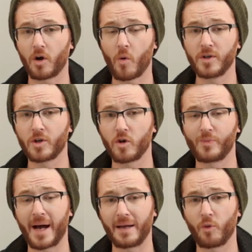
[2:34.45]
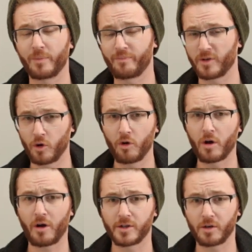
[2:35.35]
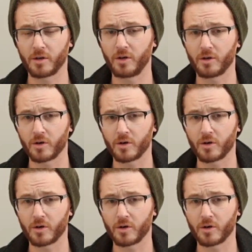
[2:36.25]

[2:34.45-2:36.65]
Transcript: it always goes by what Google calls your